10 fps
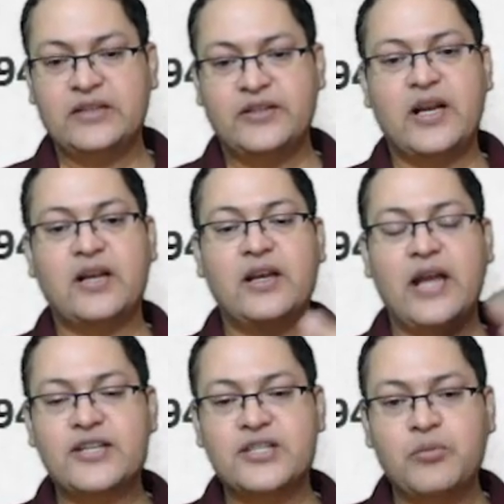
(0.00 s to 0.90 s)
There are a
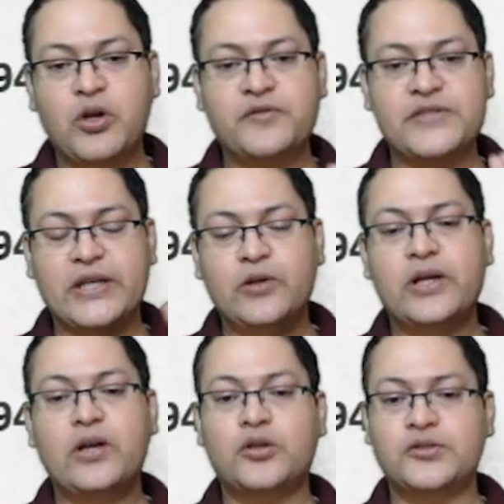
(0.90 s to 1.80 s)
large number of
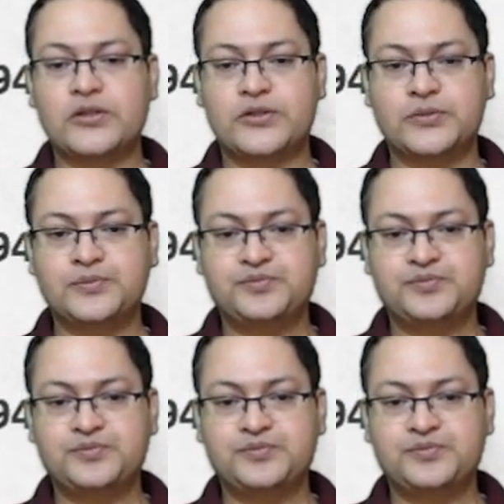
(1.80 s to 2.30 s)
secular laws also.